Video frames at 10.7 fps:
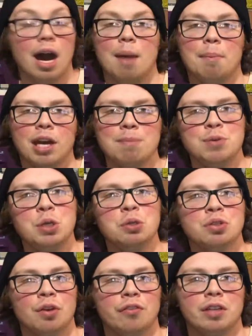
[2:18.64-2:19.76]
My
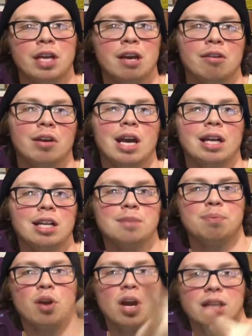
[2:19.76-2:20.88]
computer's over there, and it's
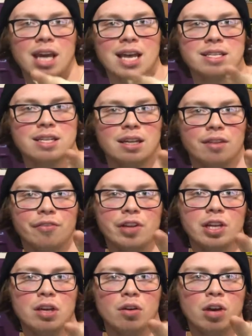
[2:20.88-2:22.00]
broadcasting the
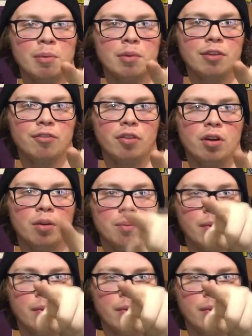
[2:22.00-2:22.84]
video coming from